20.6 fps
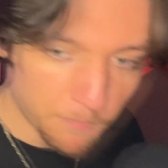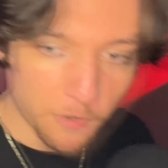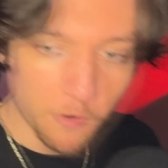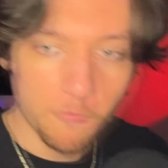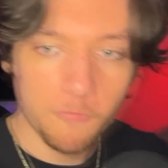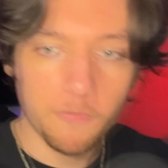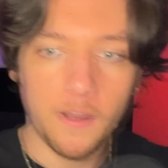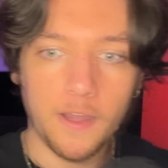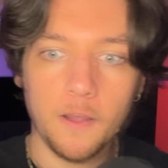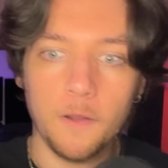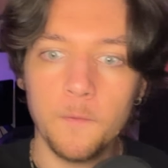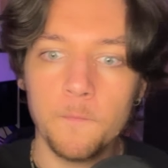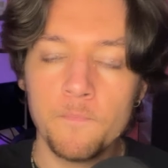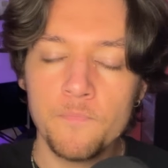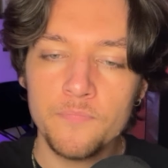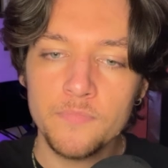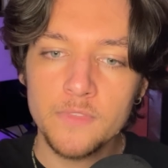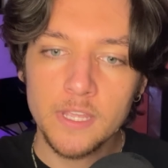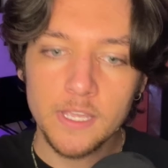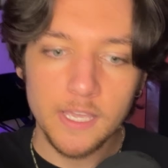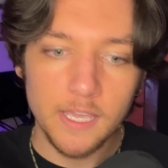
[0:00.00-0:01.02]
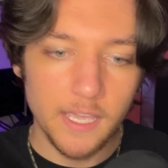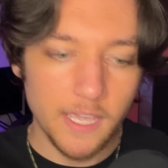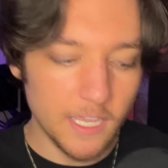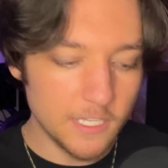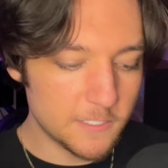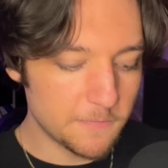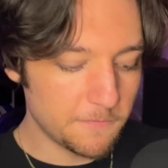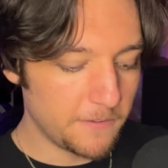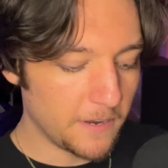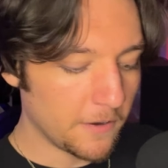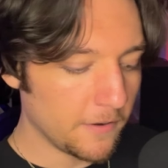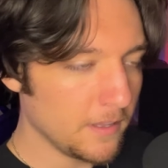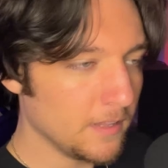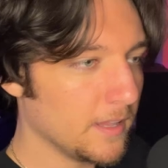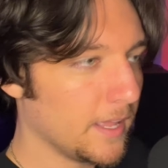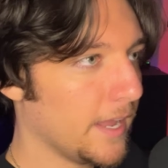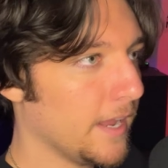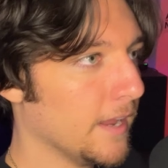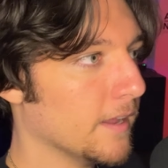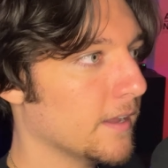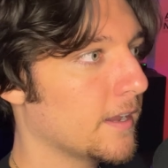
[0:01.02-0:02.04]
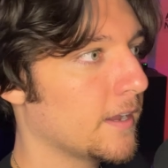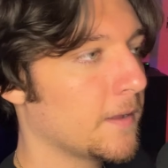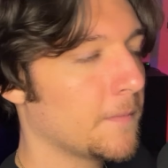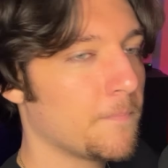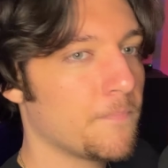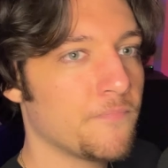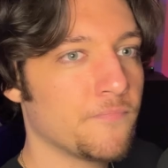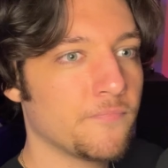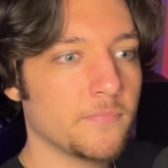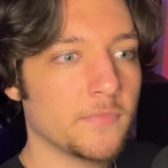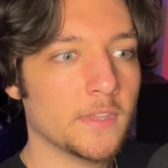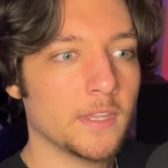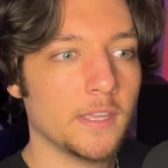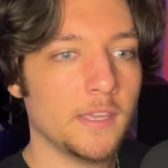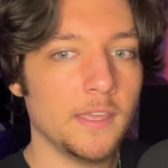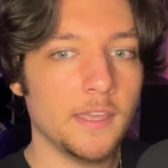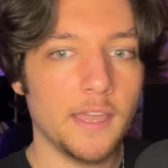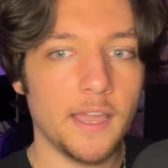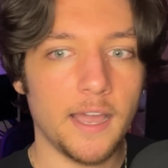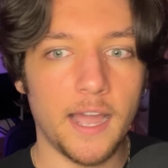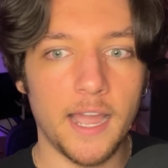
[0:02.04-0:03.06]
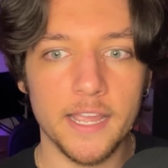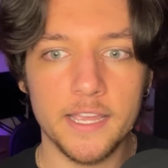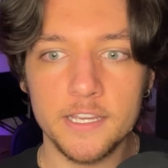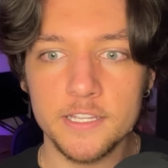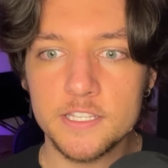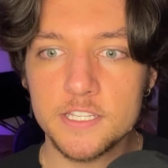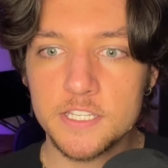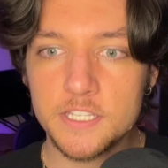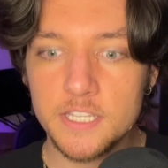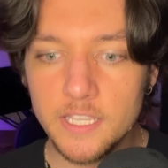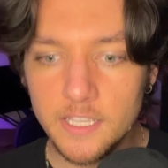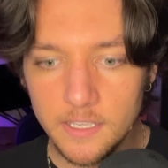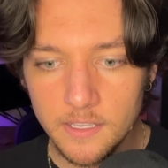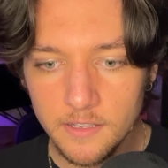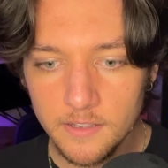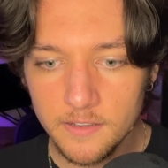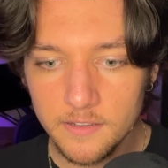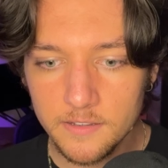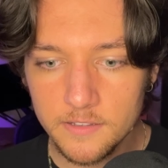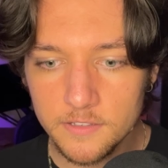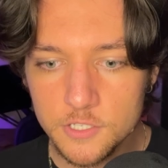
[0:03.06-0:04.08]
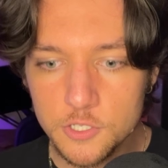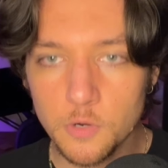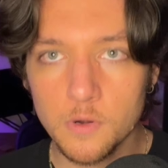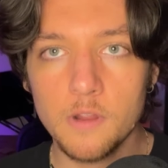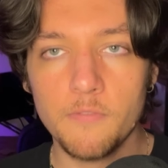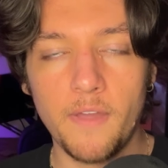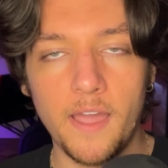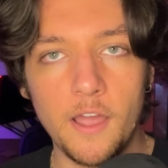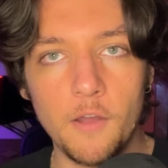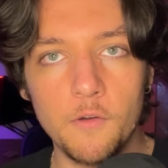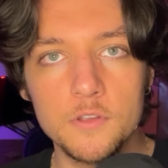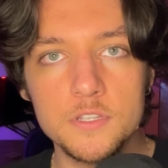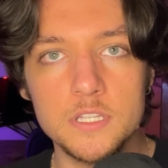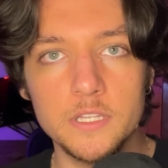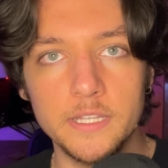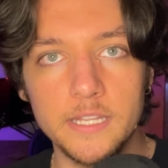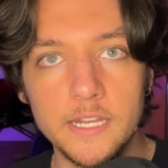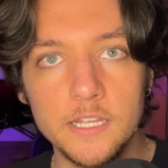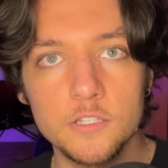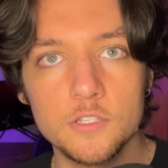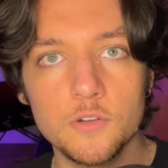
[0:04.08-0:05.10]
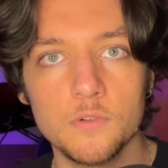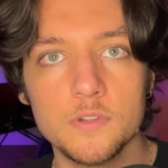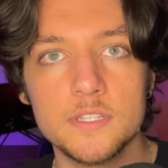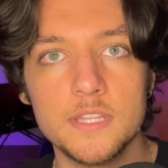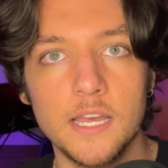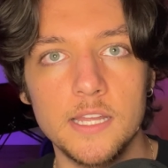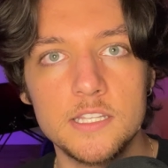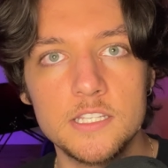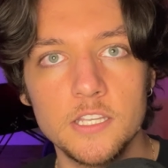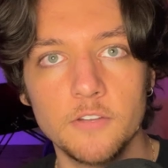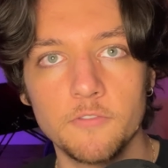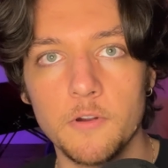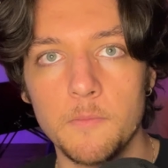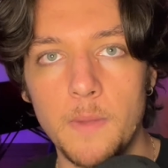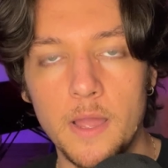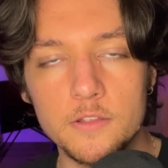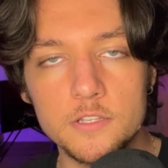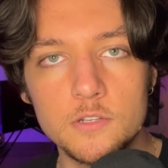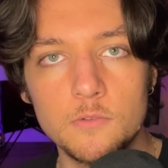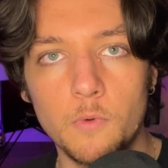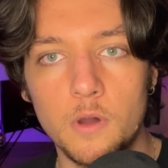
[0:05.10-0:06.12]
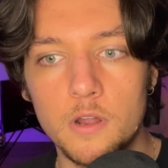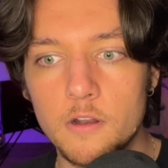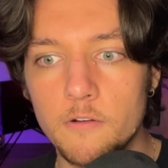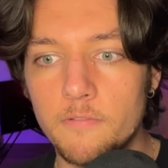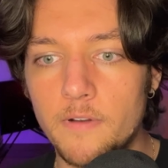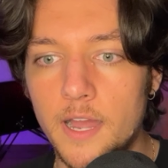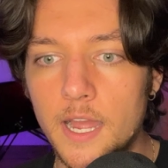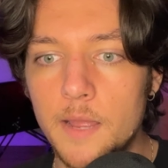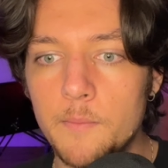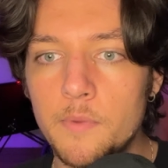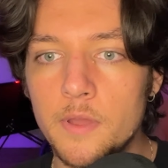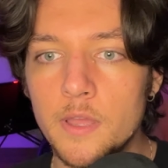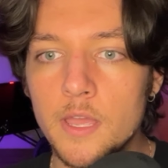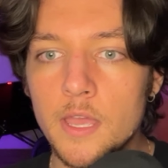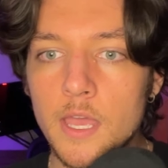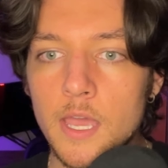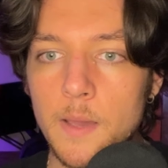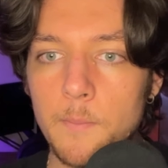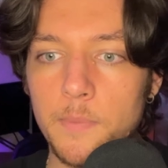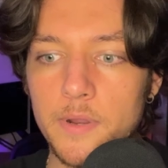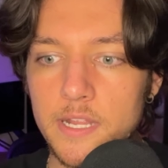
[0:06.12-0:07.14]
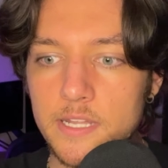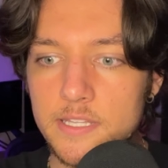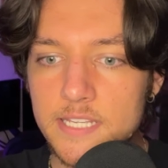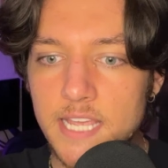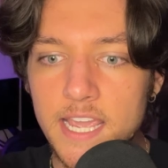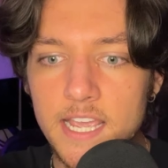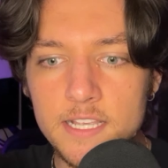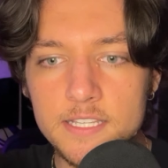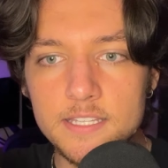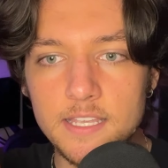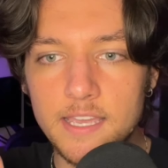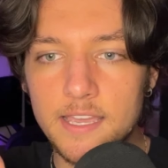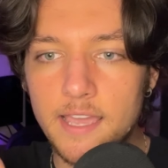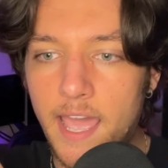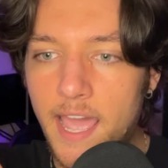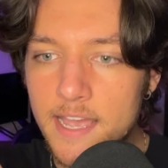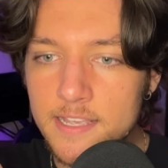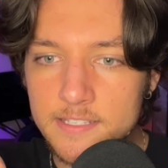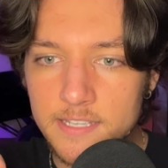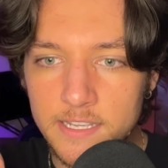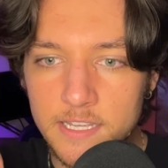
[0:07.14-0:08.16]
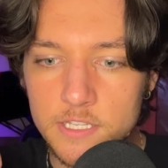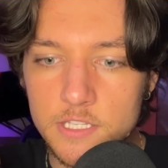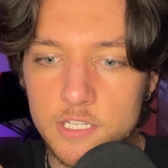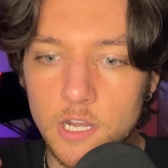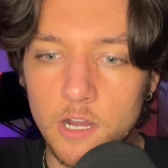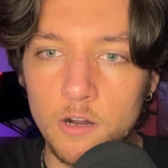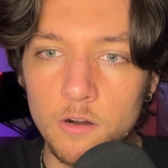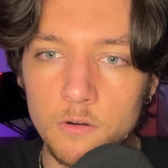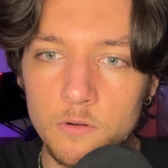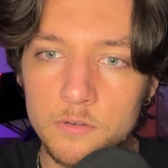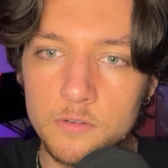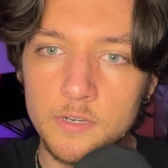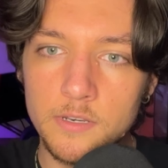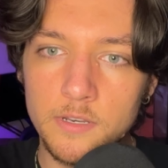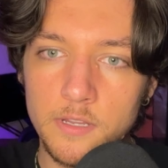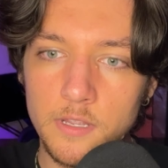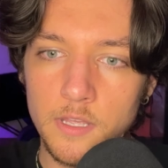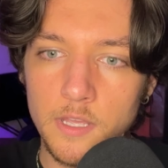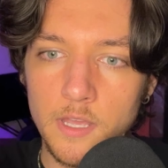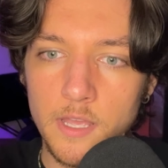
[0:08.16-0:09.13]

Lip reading: profile, it's very like, I could see sort of how I was leaning towards that Silver Mountain water vibe, but it has like its own